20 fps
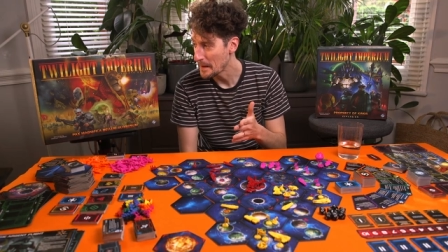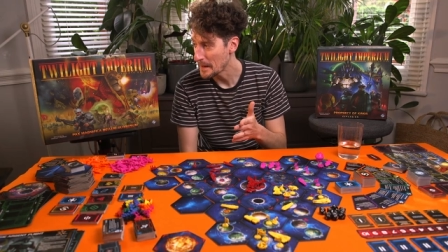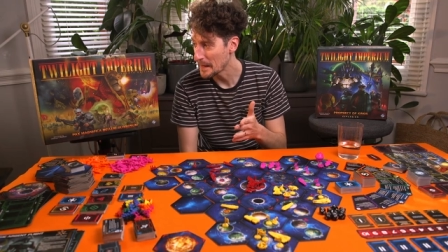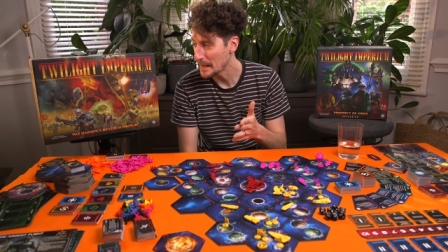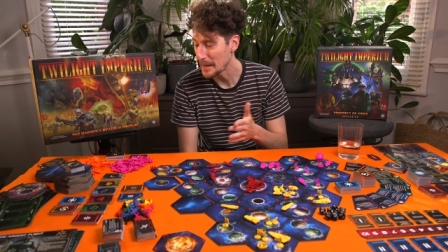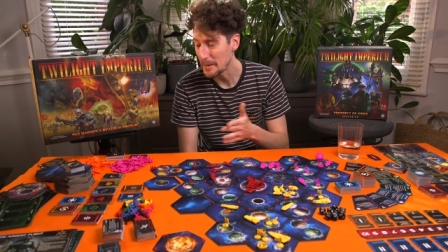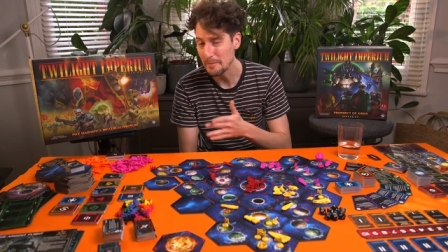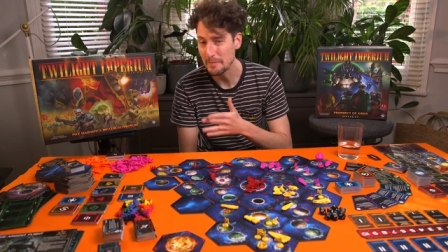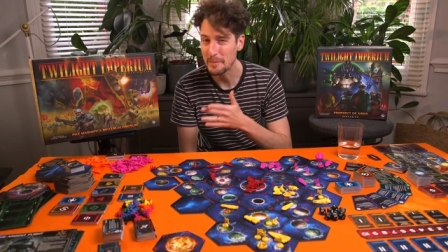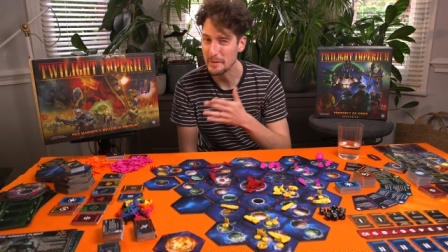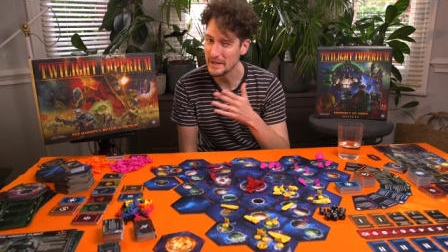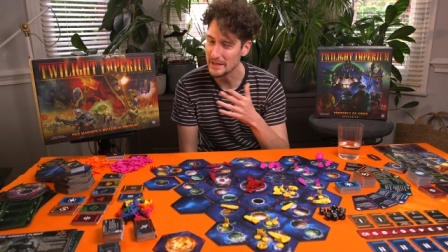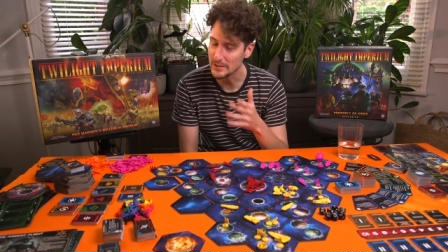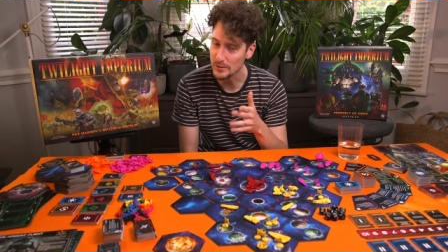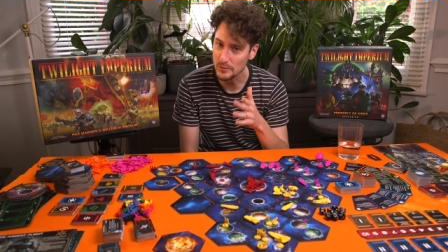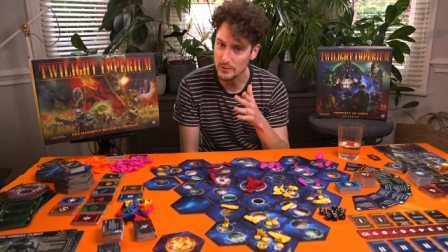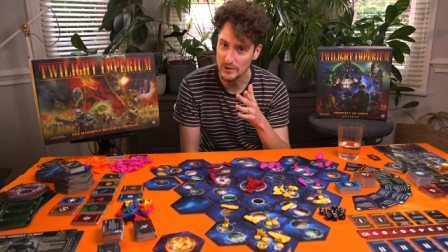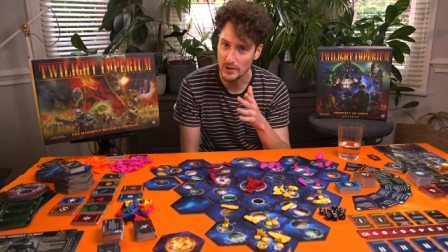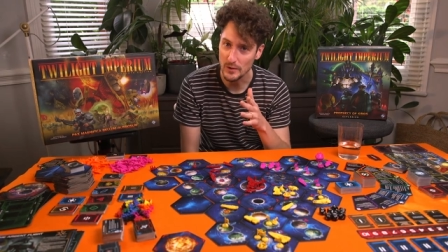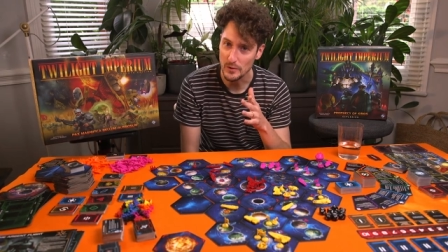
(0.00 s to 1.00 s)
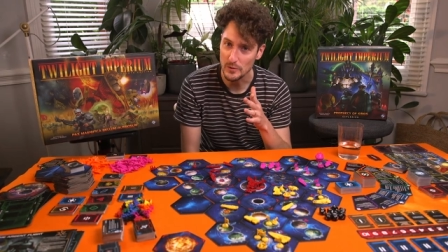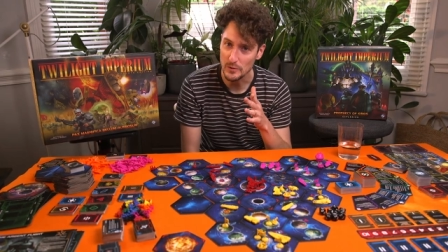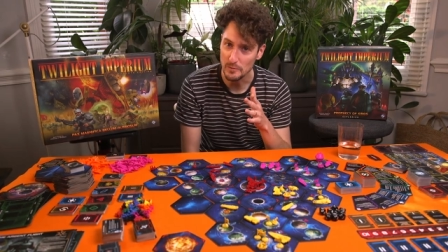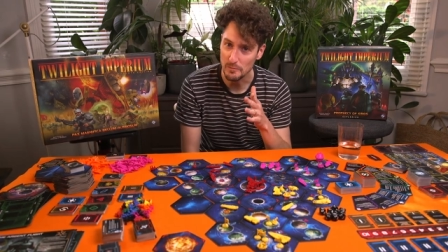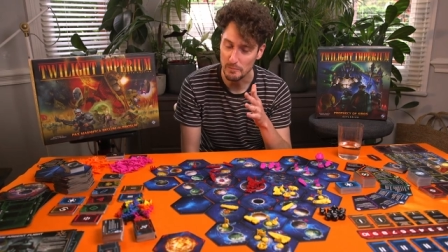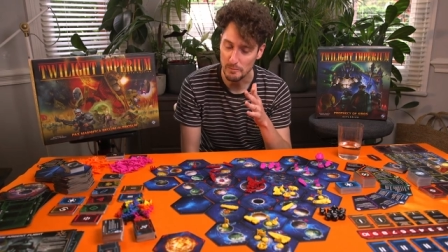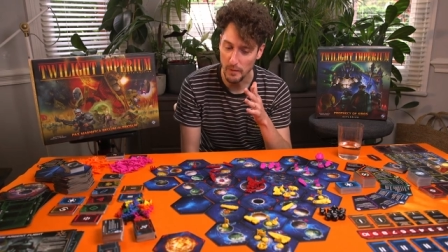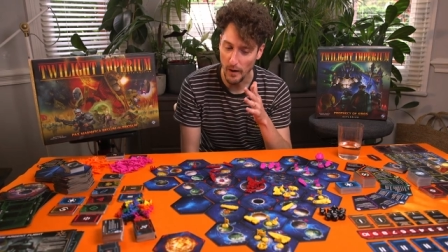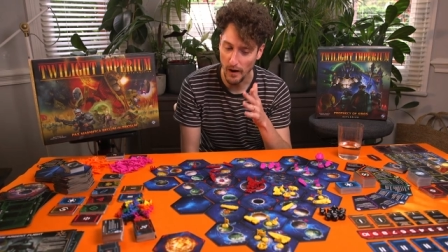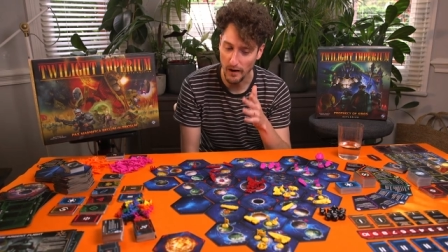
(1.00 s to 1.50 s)
But it's also
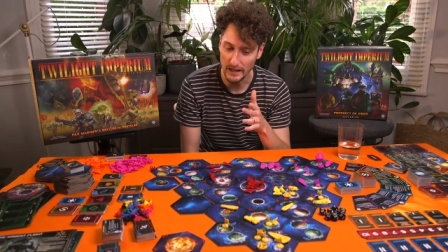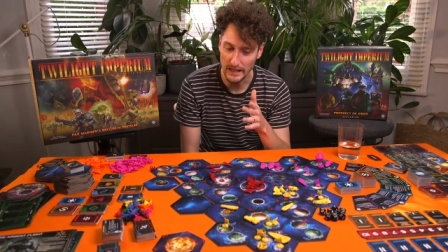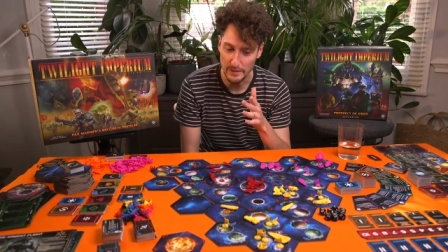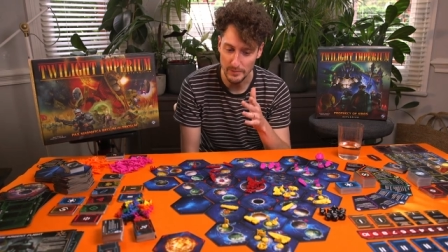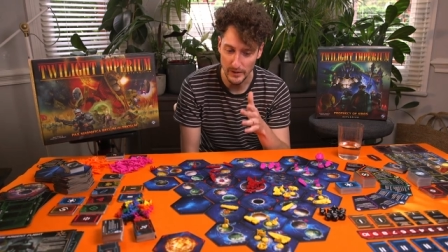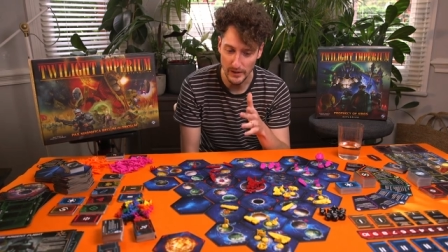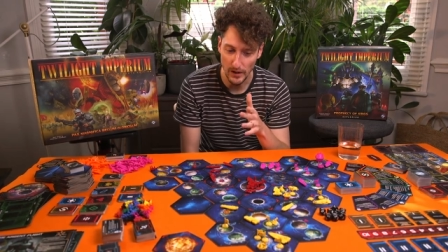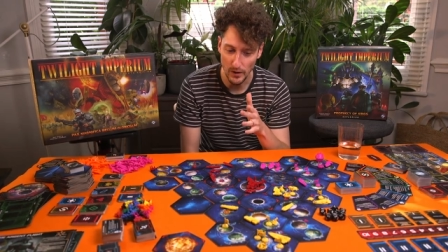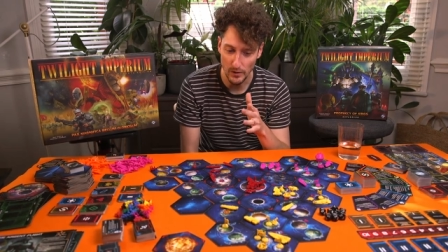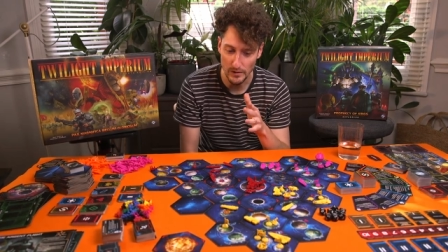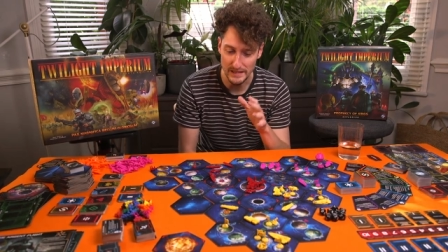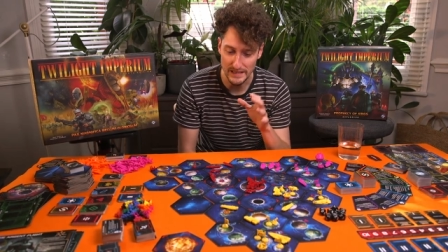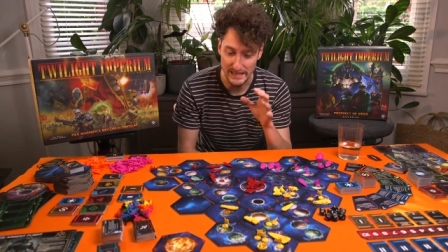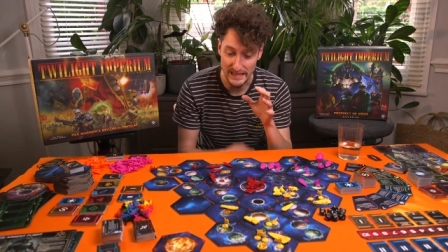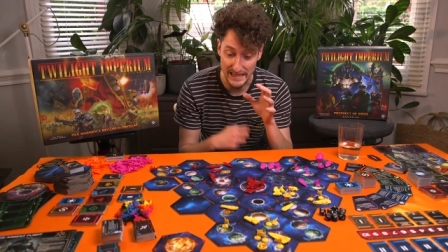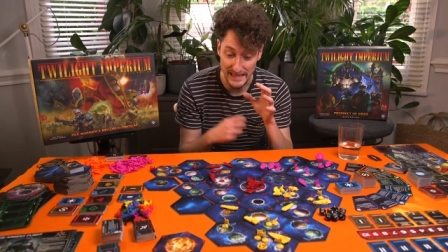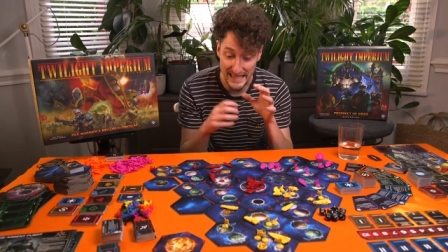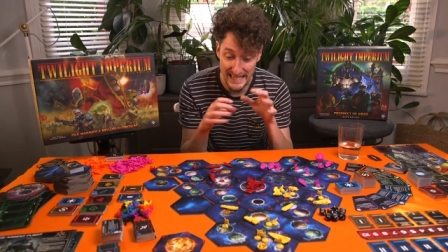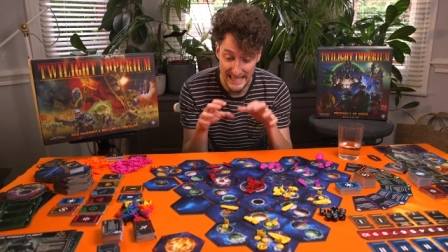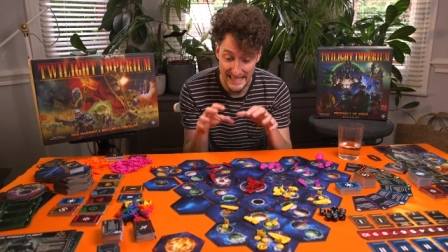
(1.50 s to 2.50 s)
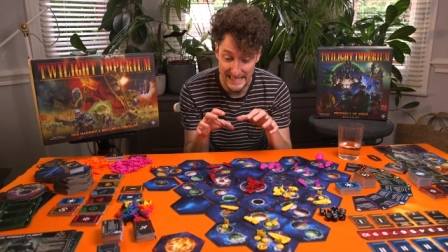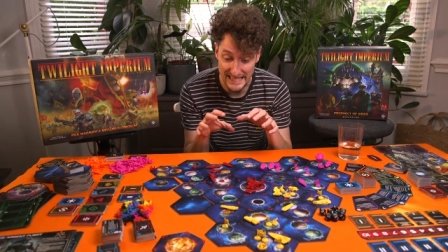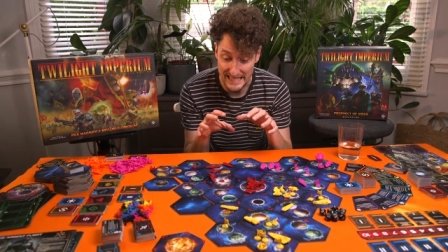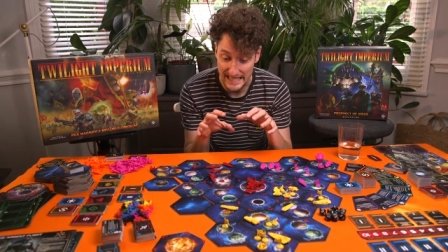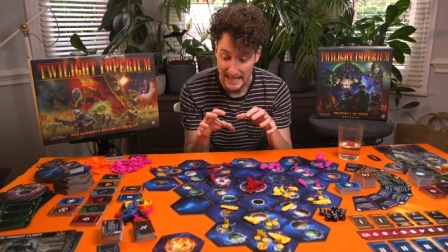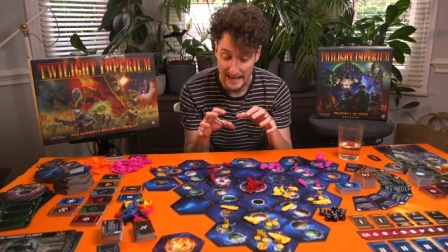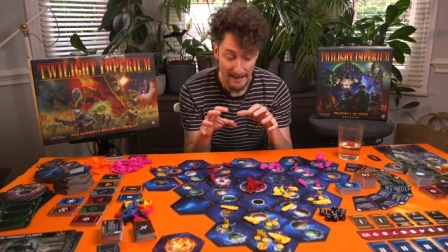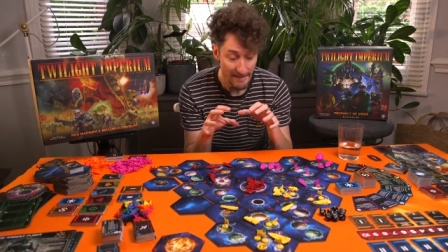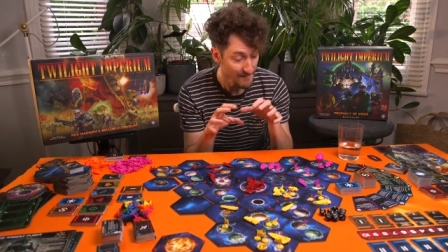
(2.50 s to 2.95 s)
partly because this